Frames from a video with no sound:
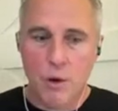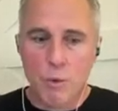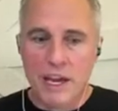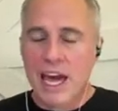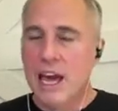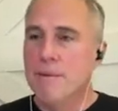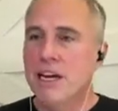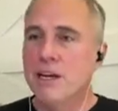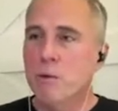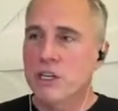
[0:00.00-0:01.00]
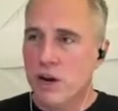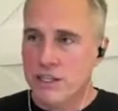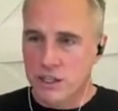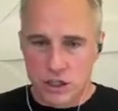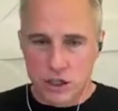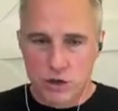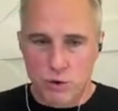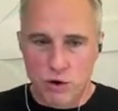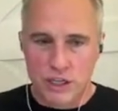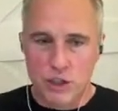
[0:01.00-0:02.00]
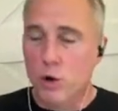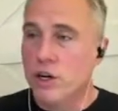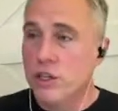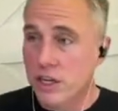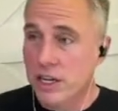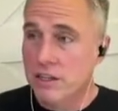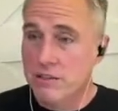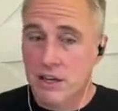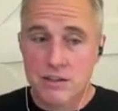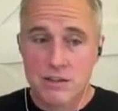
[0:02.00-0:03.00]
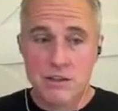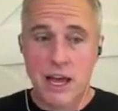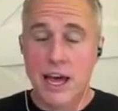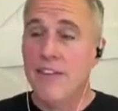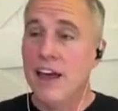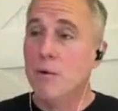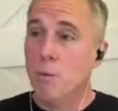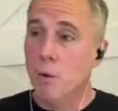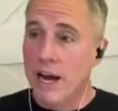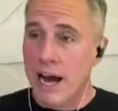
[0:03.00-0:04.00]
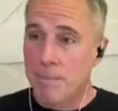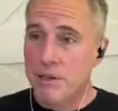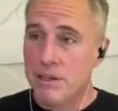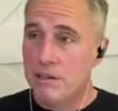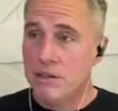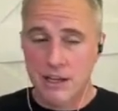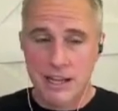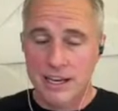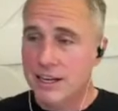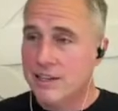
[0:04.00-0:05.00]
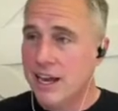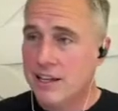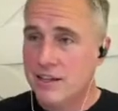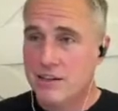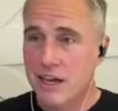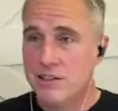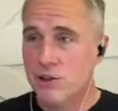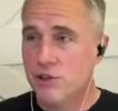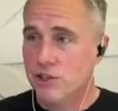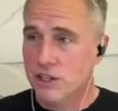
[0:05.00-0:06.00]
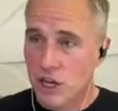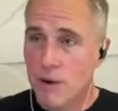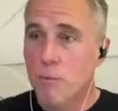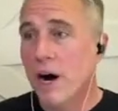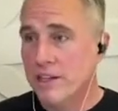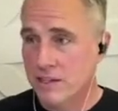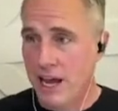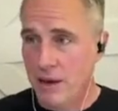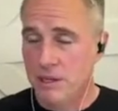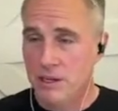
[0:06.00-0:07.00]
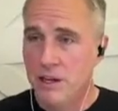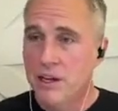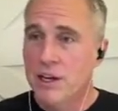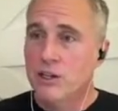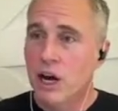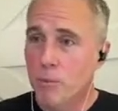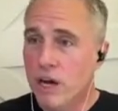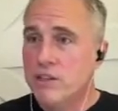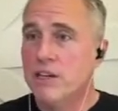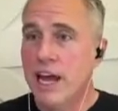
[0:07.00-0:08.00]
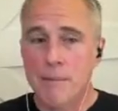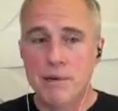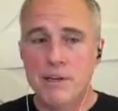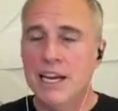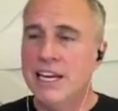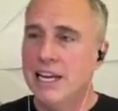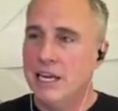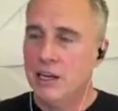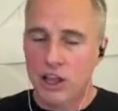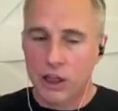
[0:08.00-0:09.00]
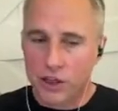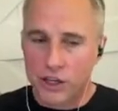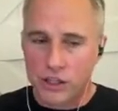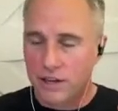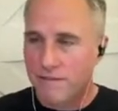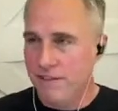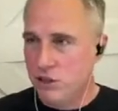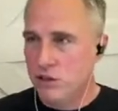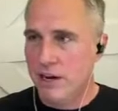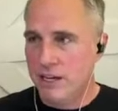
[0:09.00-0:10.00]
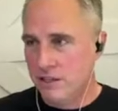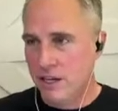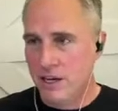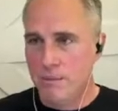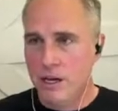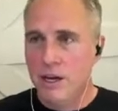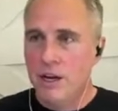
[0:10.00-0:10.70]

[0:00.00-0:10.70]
We came in, we tried to destroy Georgia in a sense, and then what happened? And they didn't take this guy seriously. Tom Watson happened. Tom Watson happened, and he just eviscerates them